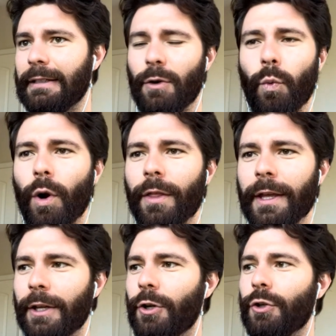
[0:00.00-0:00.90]
what are
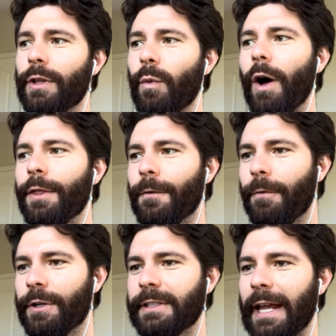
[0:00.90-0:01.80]
they going to do? They won their
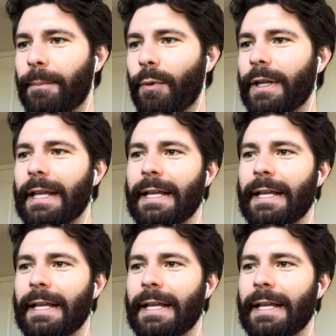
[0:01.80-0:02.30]
first game pretty